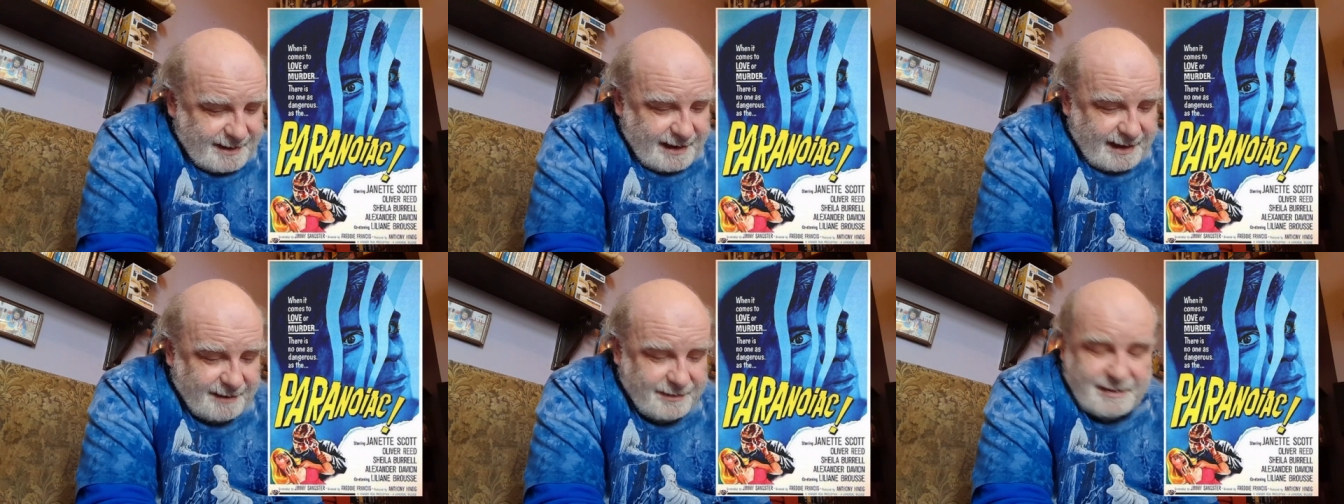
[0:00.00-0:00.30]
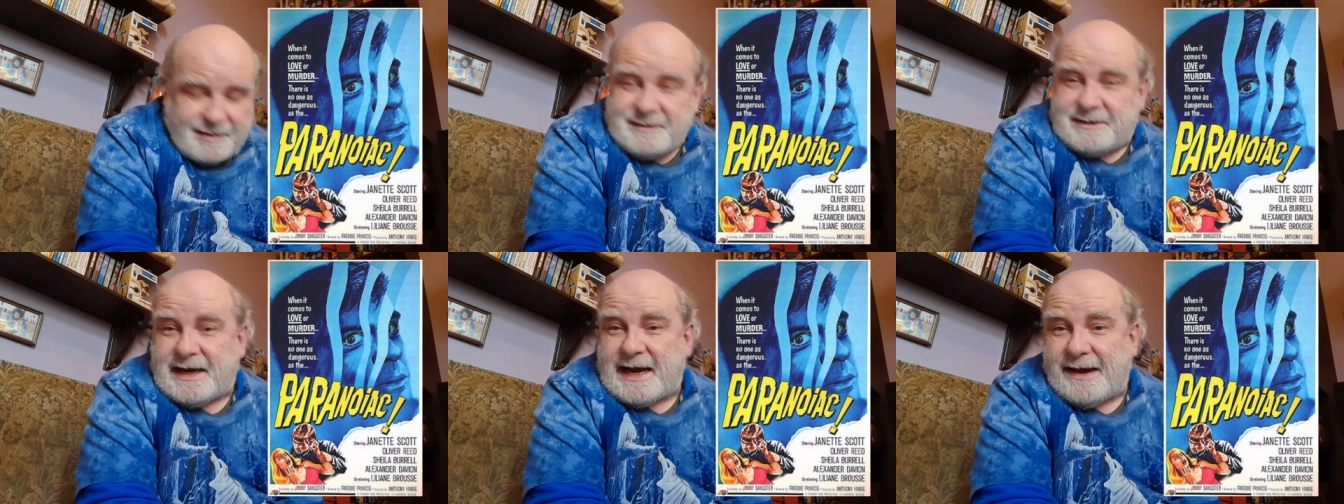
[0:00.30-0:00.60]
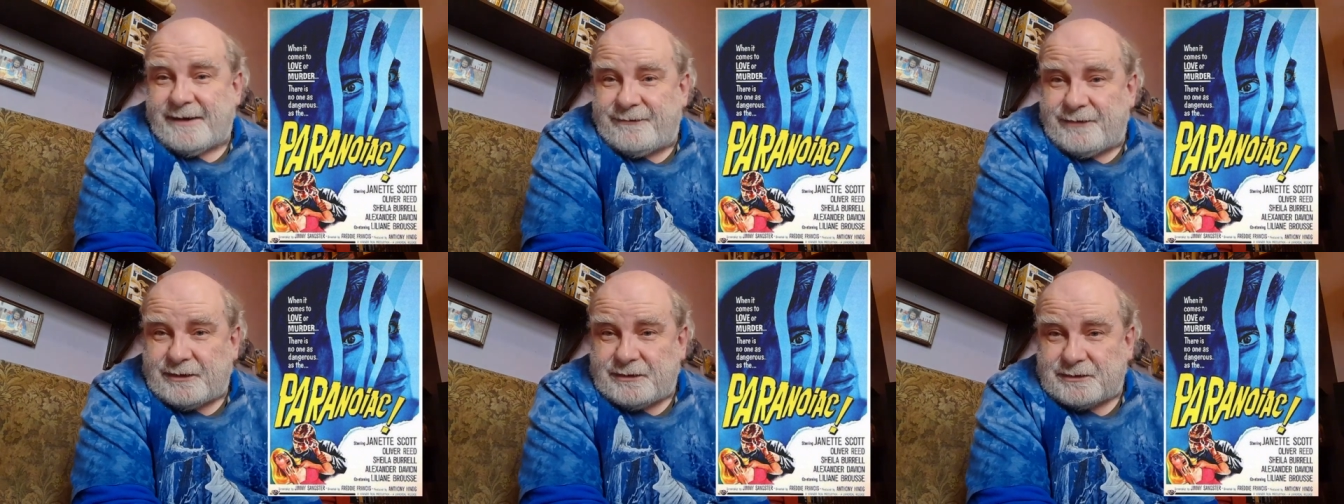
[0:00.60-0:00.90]
And The
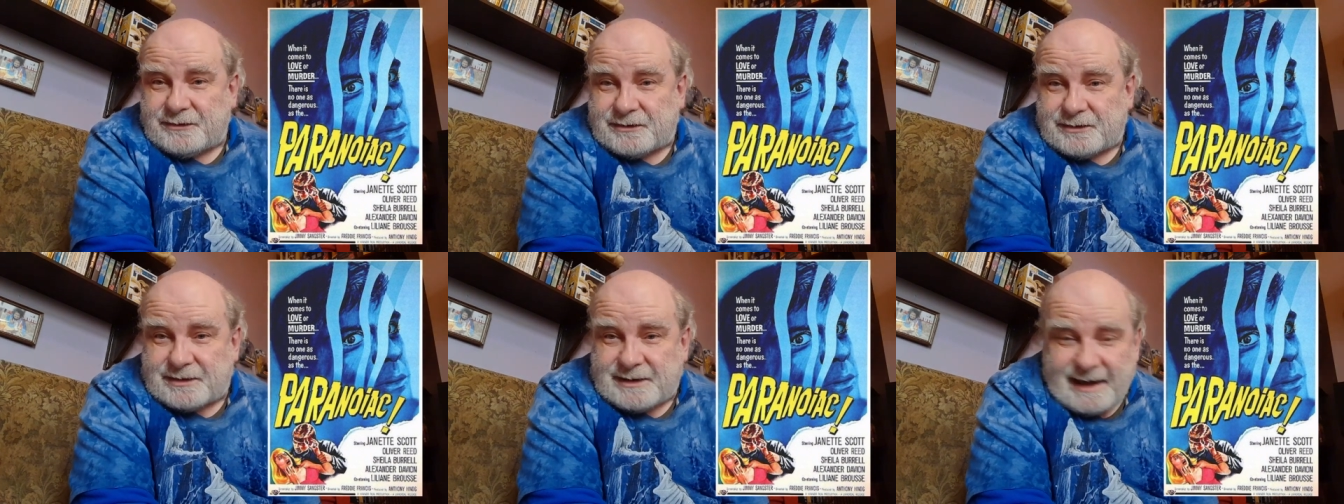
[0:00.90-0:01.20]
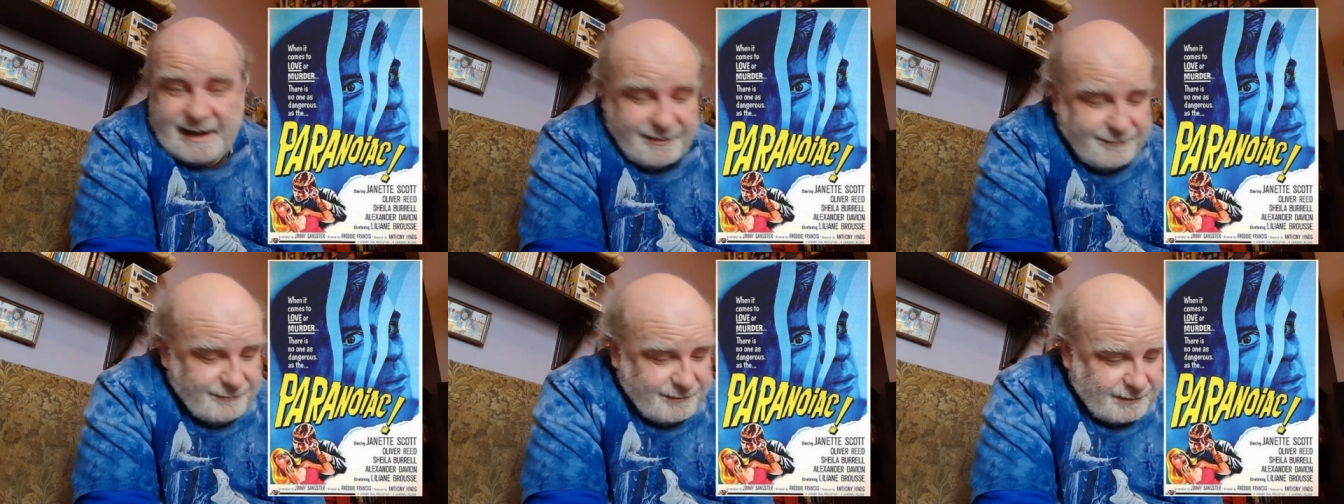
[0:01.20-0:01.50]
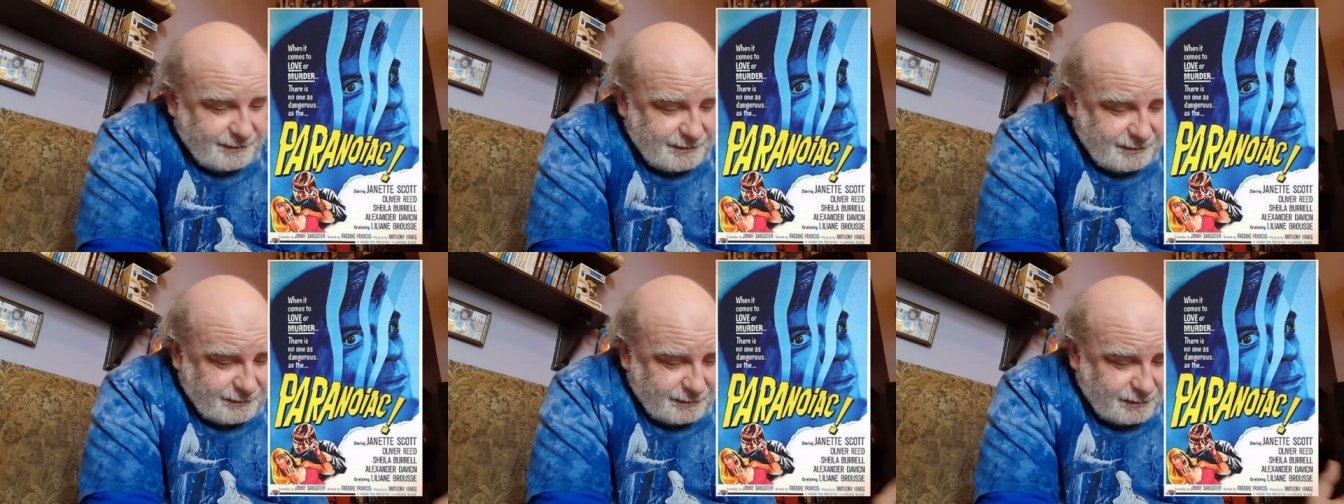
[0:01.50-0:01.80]
Devils, Ken
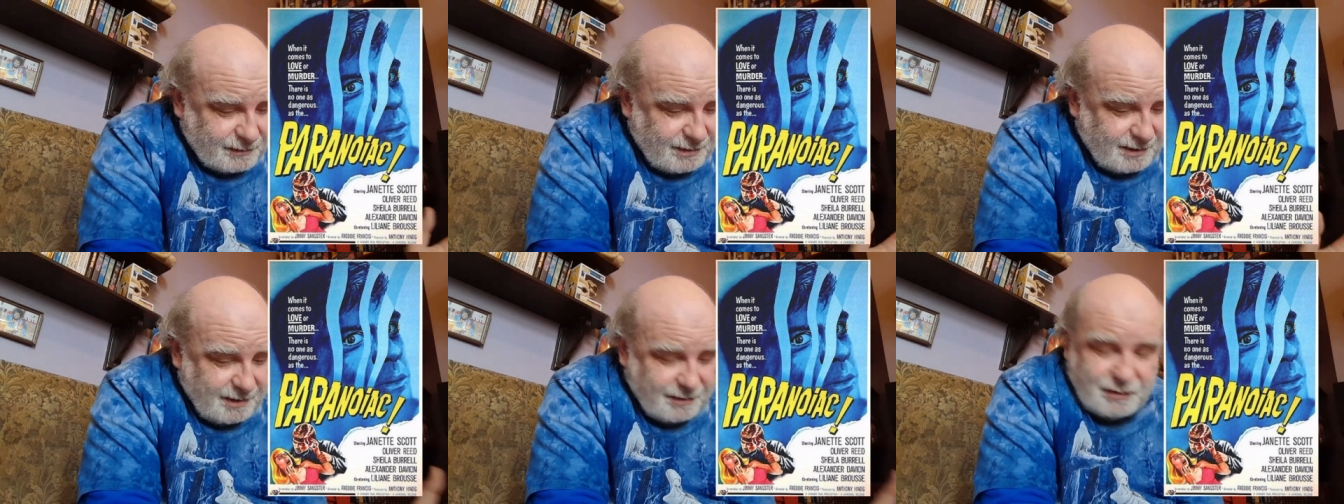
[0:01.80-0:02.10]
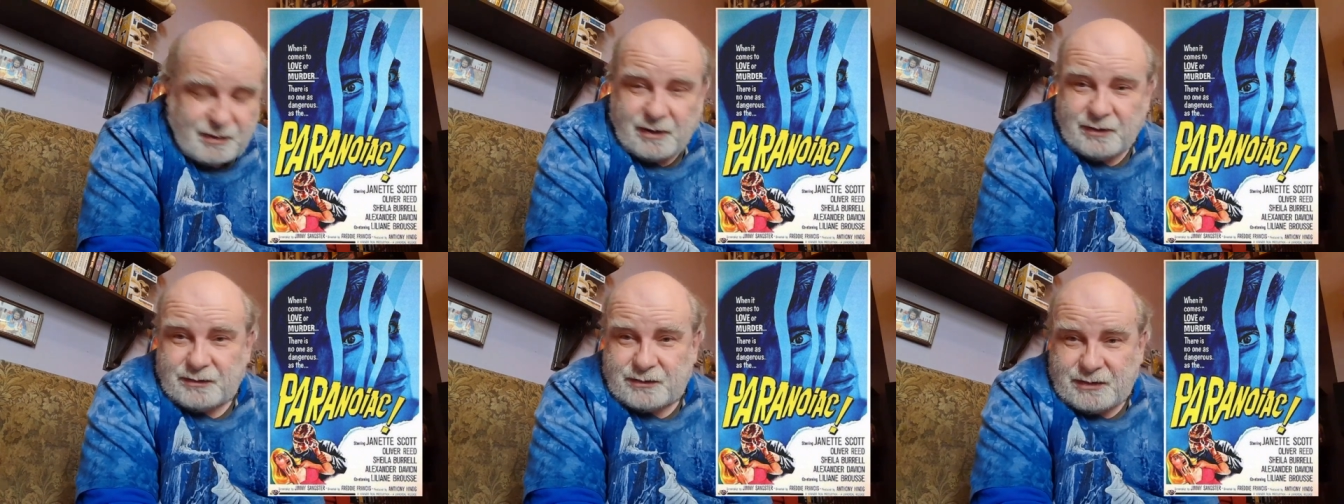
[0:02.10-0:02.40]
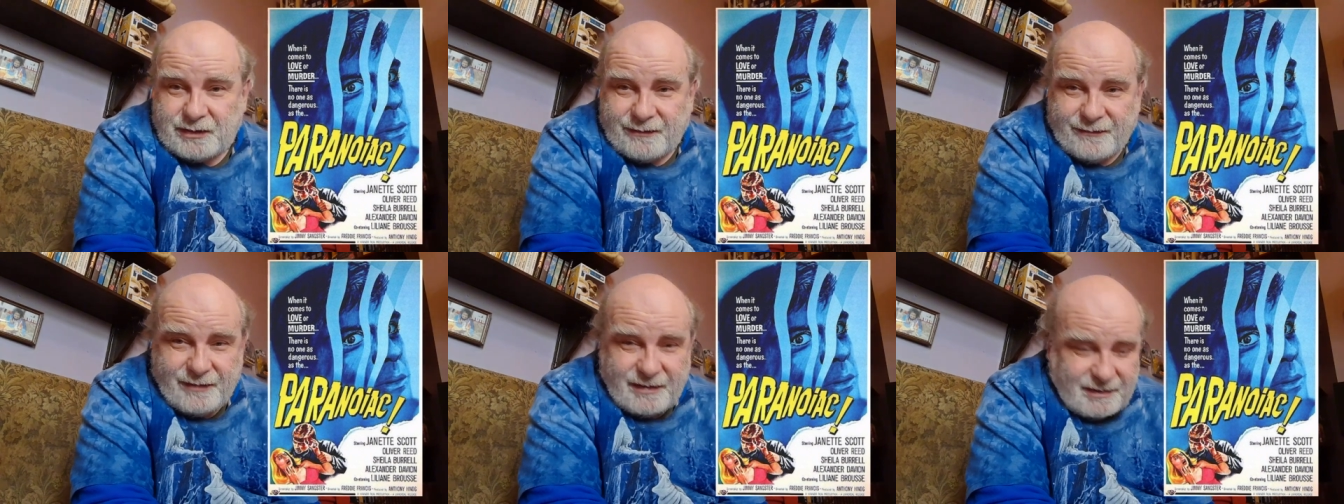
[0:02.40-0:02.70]
Russell's
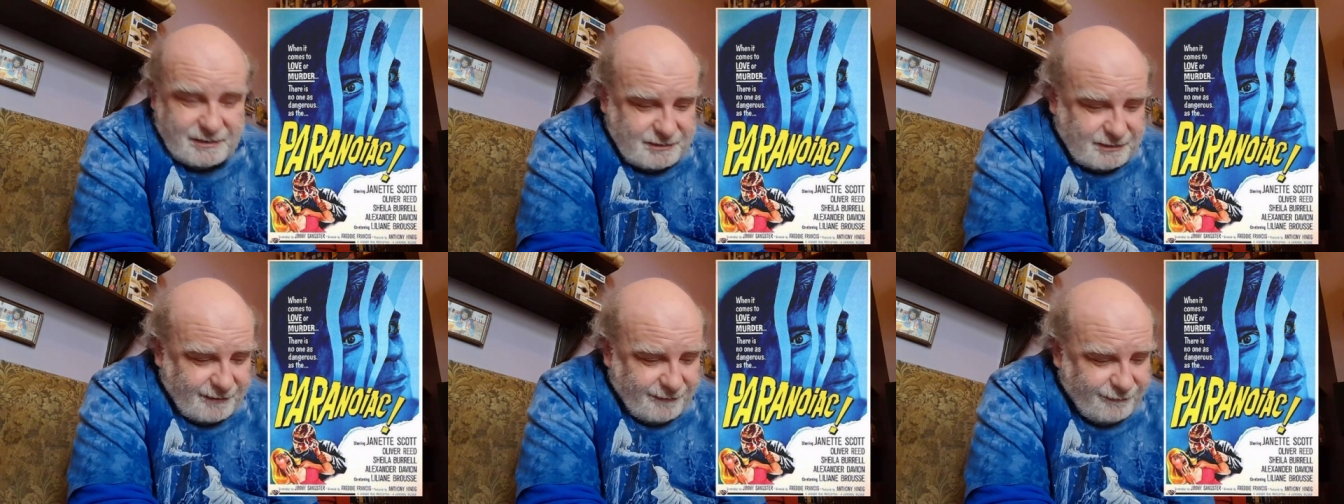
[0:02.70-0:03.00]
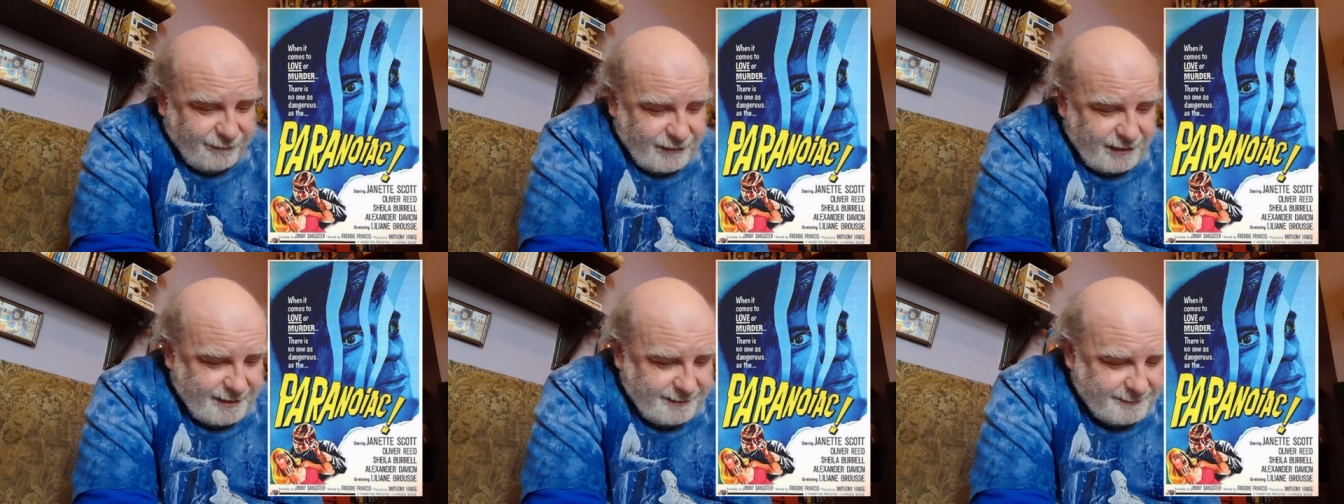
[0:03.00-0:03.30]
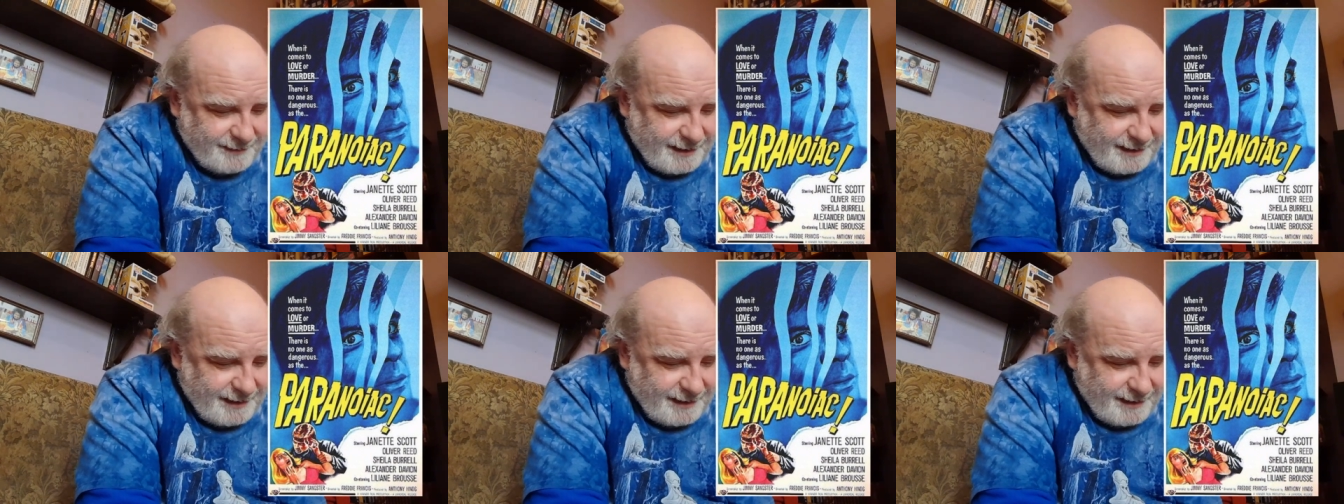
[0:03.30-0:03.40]
controversial film,